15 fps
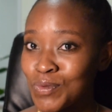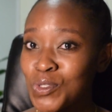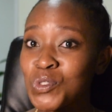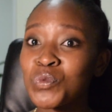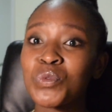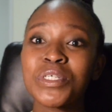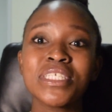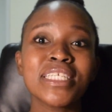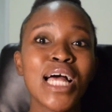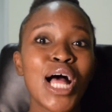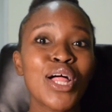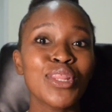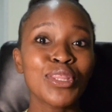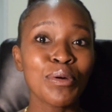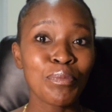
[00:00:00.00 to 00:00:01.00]
which was
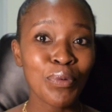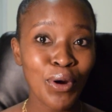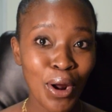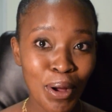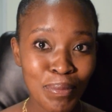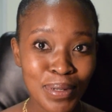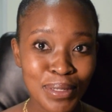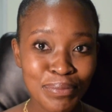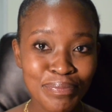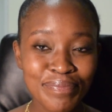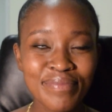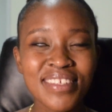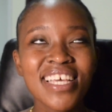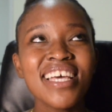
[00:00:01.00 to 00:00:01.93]
the problem.